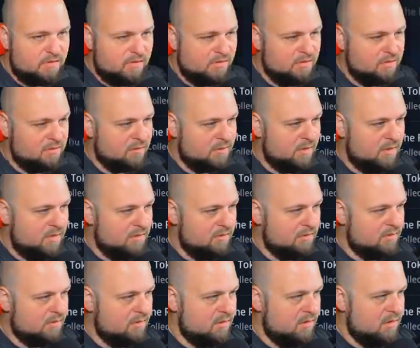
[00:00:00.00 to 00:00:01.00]
on here on the
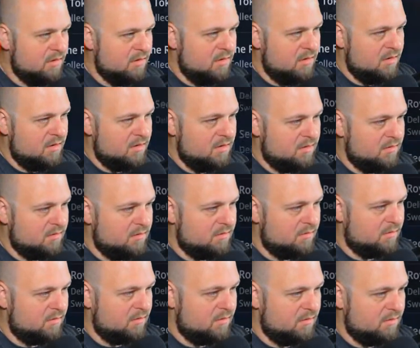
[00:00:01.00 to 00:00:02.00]
menu,
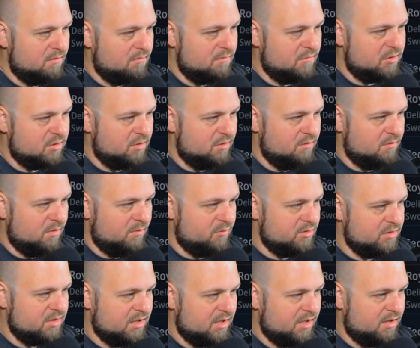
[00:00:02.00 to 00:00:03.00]
show you one
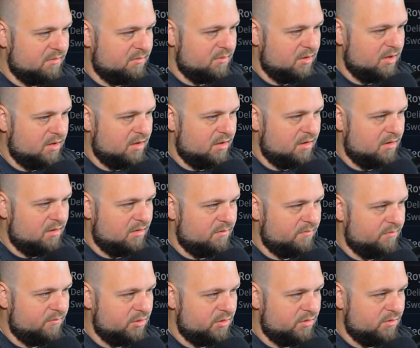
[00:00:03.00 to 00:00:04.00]
more time. Uh,
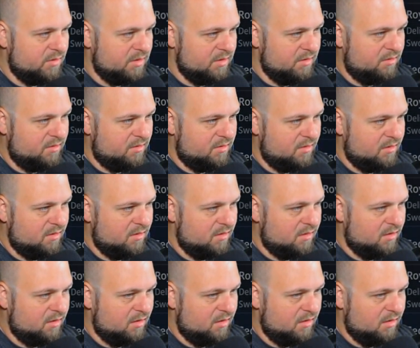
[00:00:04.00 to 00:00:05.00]
we're doing this
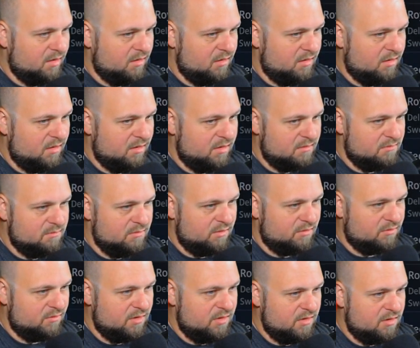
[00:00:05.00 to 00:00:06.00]

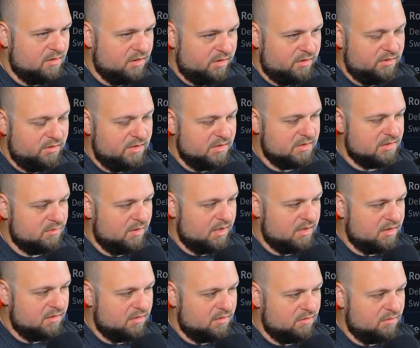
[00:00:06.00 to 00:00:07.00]
mystery. Click on this. We
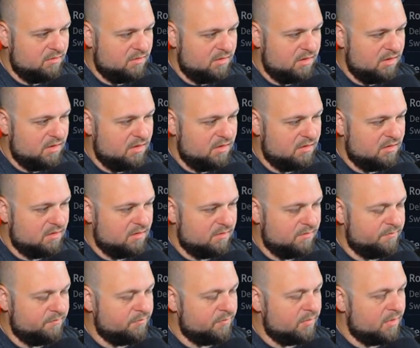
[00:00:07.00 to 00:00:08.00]
had to do the
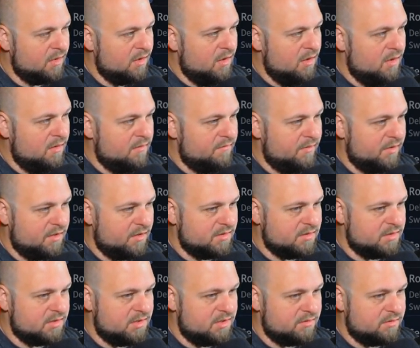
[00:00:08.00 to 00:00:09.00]
um,
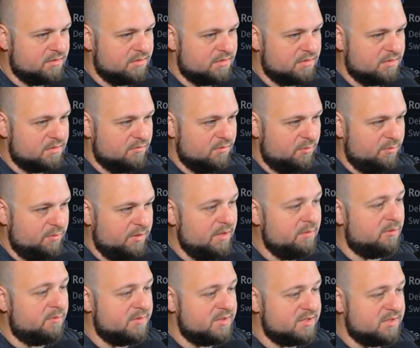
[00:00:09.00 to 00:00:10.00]
Fantasia Desert
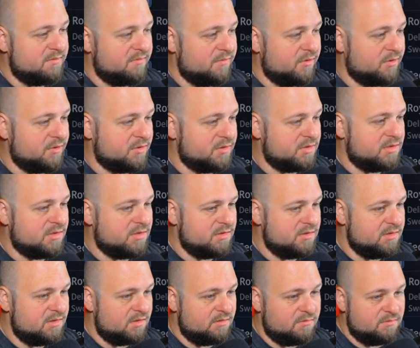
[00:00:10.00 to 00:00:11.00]
repeatable mission first.
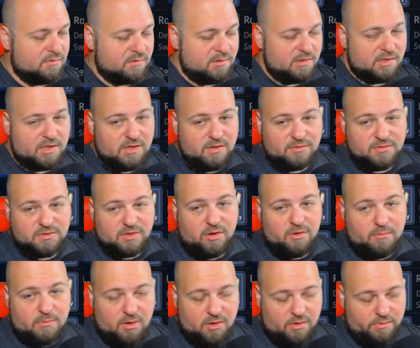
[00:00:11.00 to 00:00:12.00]
The one that kills
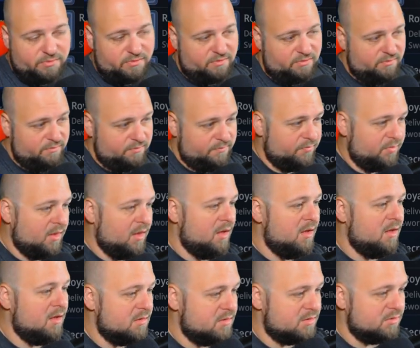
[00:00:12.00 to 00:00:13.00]
all mobs.
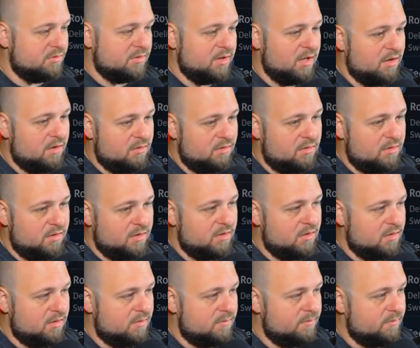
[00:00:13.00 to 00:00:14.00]
So now
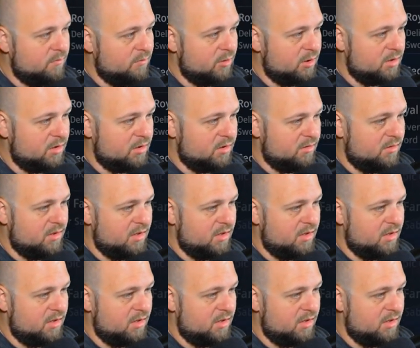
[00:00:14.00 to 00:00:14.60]
um, we're going to go